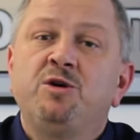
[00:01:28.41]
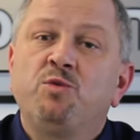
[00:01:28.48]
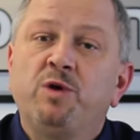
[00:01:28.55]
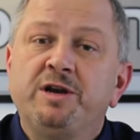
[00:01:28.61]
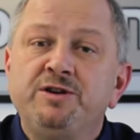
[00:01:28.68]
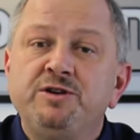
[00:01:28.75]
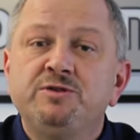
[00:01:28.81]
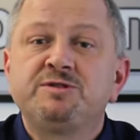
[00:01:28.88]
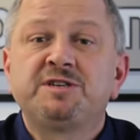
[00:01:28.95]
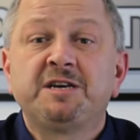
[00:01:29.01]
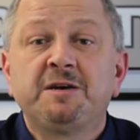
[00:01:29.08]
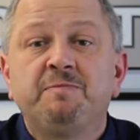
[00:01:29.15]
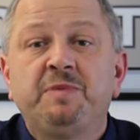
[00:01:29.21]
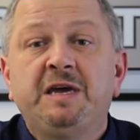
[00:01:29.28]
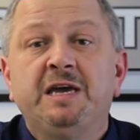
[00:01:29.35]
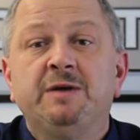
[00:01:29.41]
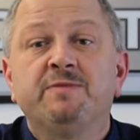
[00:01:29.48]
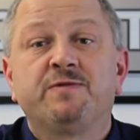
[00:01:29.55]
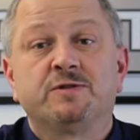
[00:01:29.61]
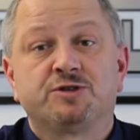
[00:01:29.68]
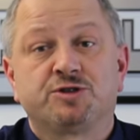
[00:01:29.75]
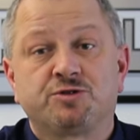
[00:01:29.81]
When using a beam
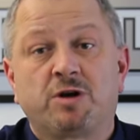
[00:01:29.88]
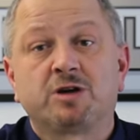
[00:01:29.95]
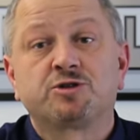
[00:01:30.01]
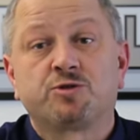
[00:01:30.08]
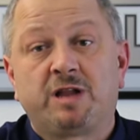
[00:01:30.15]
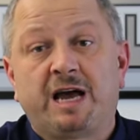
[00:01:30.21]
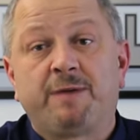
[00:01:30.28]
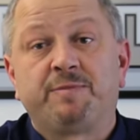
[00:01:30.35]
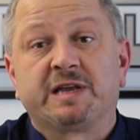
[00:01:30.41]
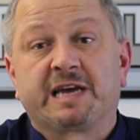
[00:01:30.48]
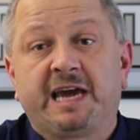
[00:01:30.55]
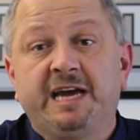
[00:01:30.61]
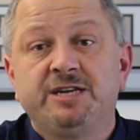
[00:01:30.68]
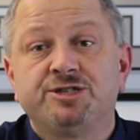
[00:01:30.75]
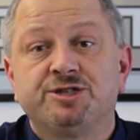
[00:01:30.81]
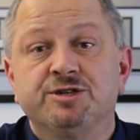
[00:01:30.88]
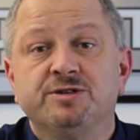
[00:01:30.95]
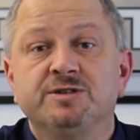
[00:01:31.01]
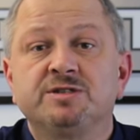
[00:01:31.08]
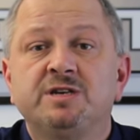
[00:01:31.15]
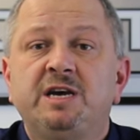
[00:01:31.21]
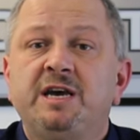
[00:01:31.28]
for structural
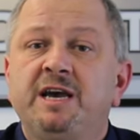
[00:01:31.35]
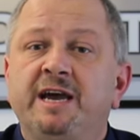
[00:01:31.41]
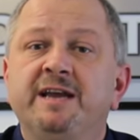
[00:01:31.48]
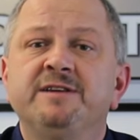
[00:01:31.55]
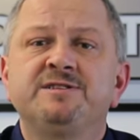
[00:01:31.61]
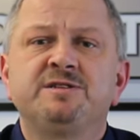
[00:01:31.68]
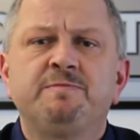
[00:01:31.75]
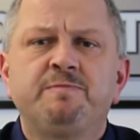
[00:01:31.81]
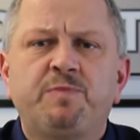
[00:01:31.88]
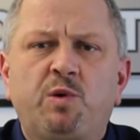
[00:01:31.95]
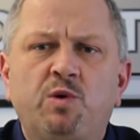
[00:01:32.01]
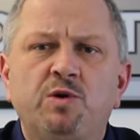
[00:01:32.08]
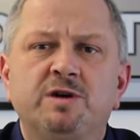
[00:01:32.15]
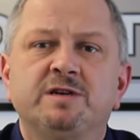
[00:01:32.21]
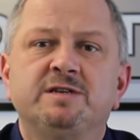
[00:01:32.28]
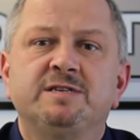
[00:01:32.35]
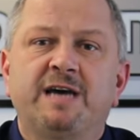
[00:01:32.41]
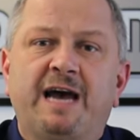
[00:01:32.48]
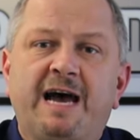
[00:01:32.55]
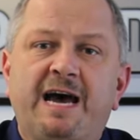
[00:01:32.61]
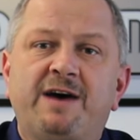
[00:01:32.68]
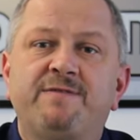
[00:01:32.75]
applications, it is important to
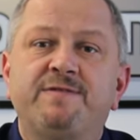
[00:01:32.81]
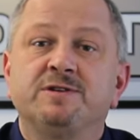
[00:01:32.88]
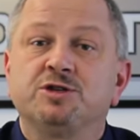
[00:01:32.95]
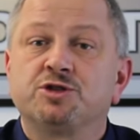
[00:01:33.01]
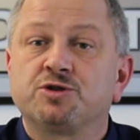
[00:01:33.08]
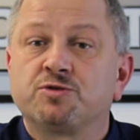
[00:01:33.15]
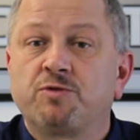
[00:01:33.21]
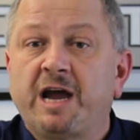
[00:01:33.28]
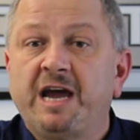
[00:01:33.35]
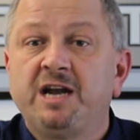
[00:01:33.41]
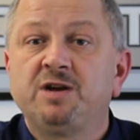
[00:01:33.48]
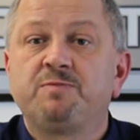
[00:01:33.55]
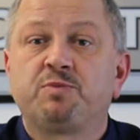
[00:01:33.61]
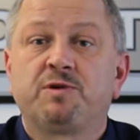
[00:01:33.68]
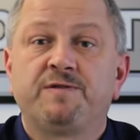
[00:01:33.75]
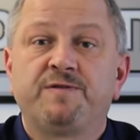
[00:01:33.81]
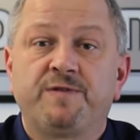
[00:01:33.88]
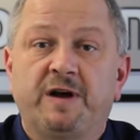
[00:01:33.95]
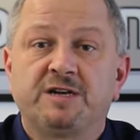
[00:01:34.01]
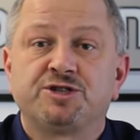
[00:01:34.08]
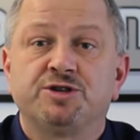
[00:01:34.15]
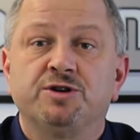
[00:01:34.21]
have a trained
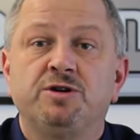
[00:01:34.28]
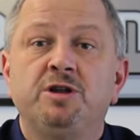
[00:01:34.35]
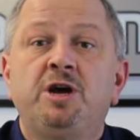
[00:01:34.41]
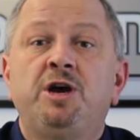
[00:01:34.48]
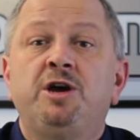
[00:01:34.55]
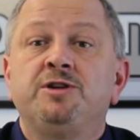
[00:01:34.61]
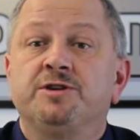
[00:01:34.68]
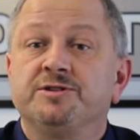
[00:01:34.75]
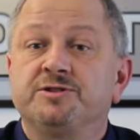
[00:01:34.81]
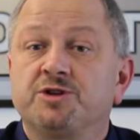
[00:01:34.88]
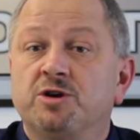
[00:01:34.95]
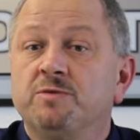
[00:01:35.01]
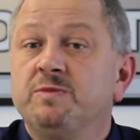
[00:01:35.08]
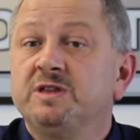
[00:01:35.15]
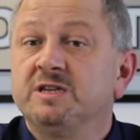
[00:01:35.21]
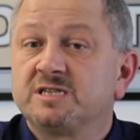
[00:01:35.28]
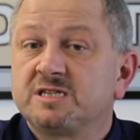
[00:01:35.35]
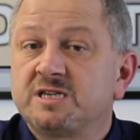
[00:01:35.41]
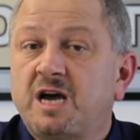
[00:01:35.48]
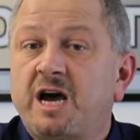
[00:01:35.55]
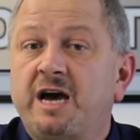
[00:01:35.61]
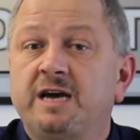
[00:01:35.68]
professional determine the
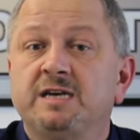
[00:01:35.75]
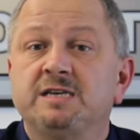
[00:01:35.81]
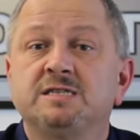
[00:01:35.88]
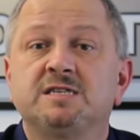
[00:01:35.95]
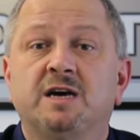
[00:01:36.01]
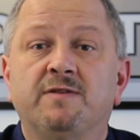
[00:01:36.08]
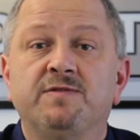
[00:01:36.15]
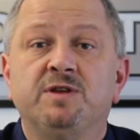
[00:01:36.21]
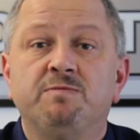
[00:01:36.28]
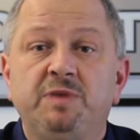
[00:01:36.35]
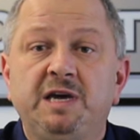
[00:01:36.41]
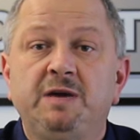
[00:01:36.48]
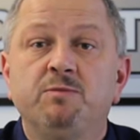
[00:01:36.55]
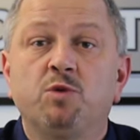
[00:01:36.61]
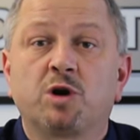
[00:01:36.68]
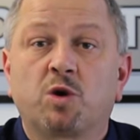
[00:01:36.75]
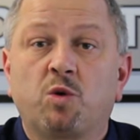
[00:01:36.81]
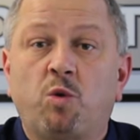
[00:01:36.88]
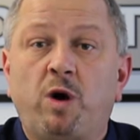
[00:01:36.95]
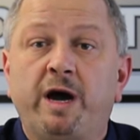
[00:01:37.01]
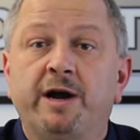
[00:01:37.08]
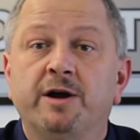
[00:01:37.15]
size of the beam
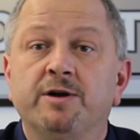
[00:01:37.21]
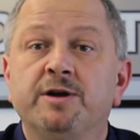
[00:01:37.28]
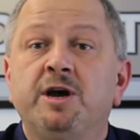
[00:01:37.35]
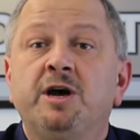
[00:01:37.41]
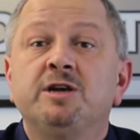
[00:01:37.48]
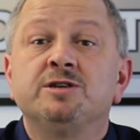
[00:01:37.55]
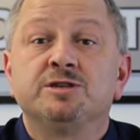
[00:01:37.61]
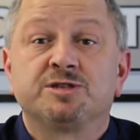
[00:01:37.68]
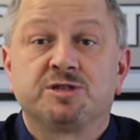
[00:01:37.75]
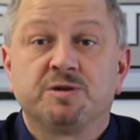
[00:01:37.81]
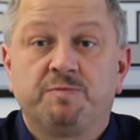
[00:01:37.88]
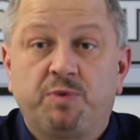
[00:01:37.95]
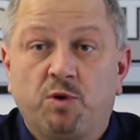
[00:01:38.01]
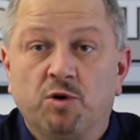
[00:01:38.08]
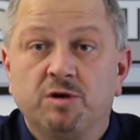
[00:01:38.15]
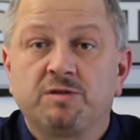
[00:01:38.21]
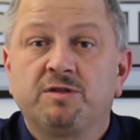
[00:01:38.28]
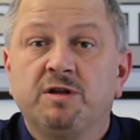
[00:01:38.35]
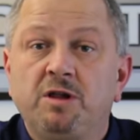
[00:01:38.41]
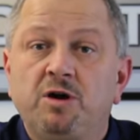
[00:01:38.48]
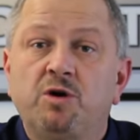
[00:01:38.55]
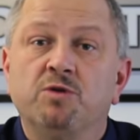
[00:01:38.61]
required to support
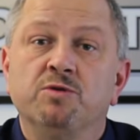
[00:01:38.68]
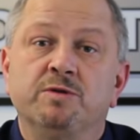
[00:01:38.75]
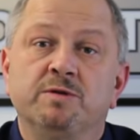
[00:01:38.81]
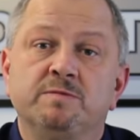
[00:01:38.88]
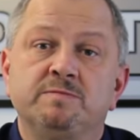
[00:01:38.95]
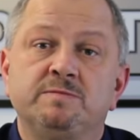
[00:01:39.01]
the load.